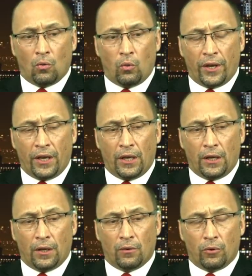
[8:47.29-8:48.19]

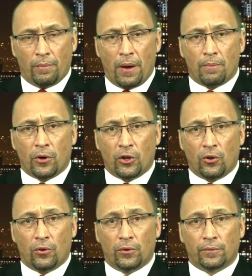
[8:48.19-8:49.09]
We remember
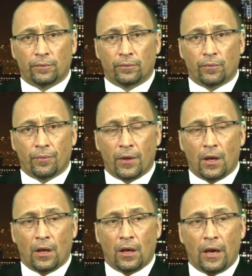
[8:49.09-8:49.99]
you.
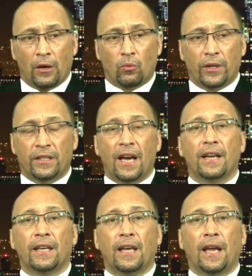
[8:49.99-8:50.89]
And we
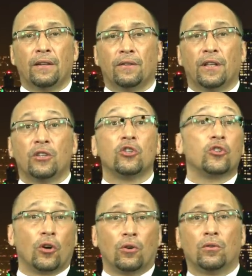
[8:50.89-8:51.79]
dedicate this
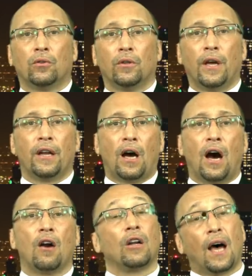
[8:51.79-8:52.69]
show and
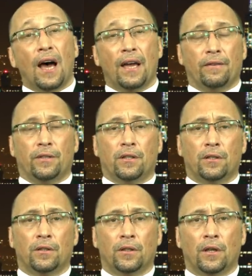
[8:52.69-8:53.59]
our
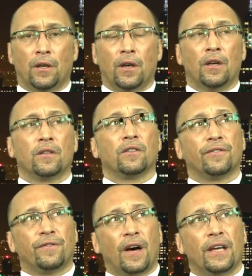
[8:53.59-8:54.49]
lives to
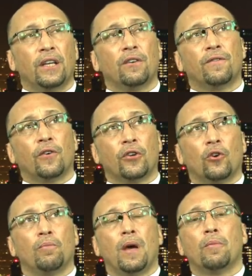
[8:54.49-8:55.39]
fighting for
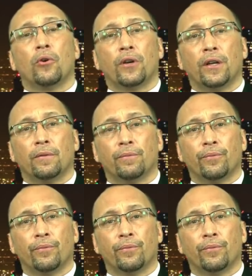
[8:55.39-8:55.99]
your memory,